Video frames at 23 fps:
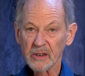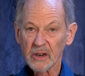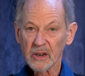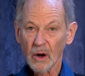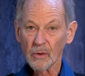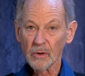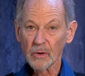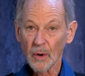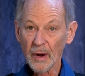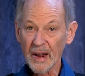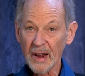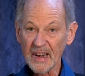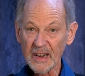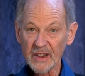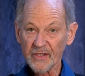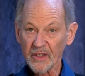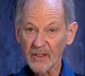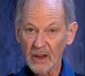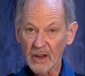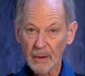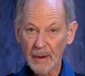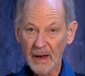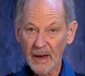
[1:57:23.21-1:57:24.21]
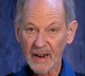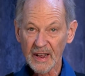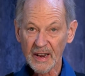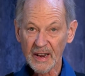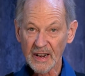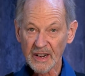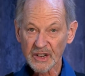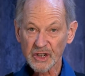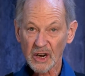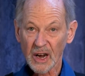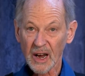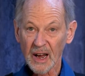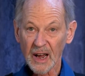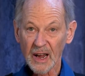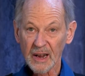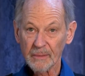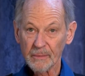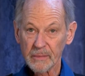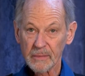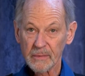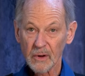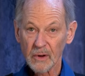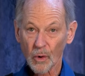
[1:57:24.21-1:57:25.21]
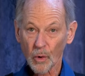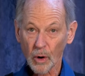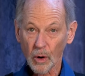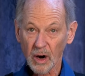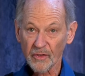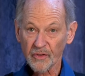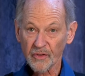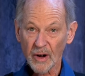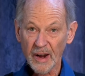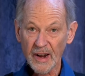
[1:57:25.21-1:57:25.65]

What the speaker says: If they don't know anything about NHI